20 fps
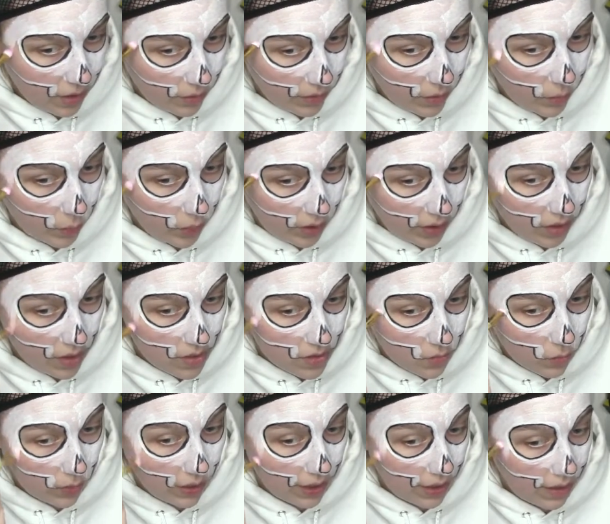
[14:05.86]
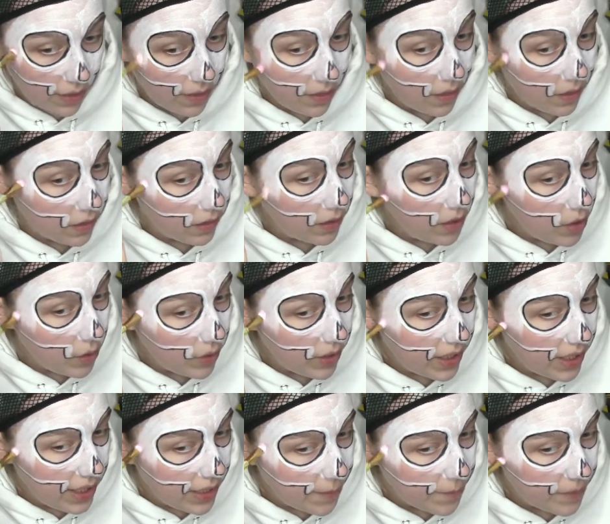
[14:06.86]
it was with
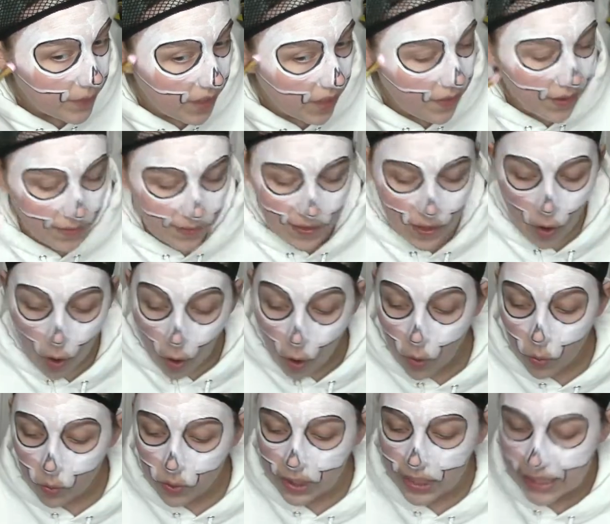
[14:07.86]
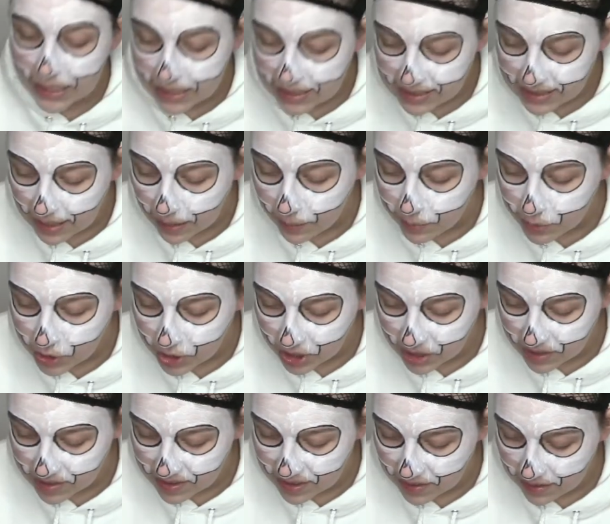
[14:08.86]
Loki. I think the only
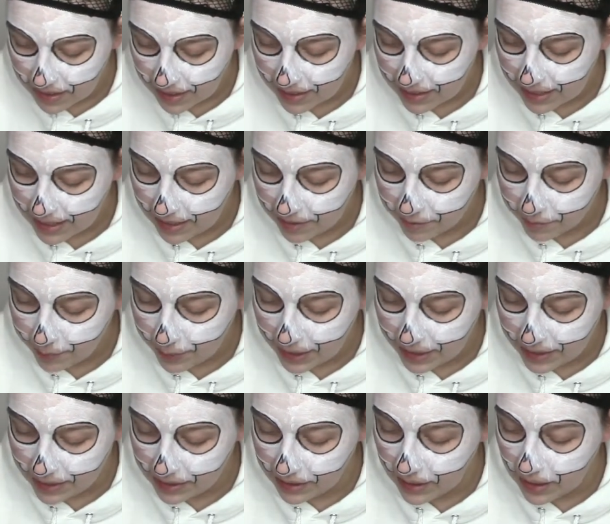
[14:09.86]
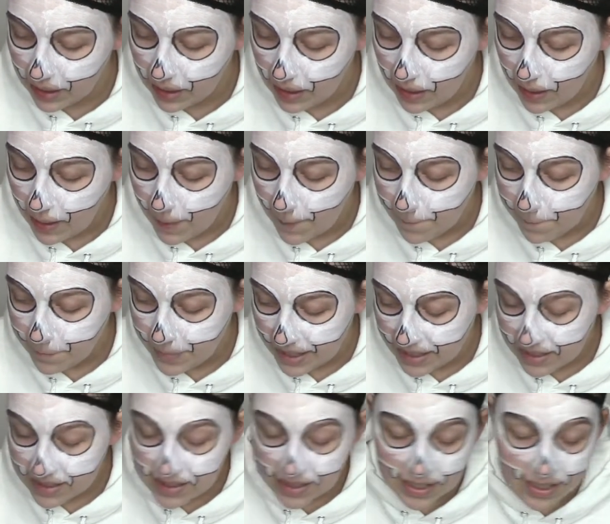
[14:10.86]
exceptions to that have been
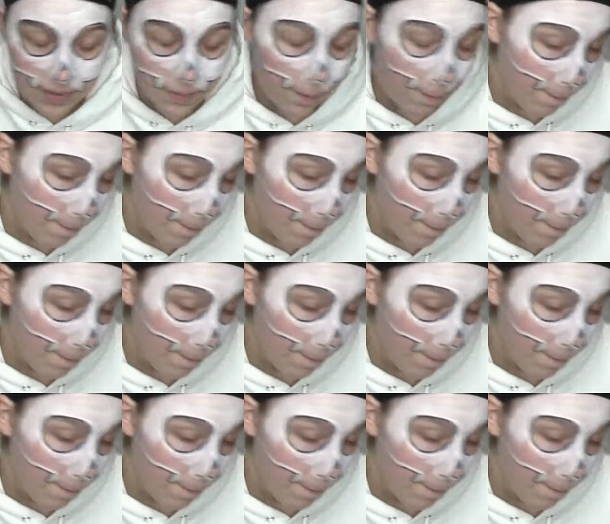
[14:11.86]
Mettaton,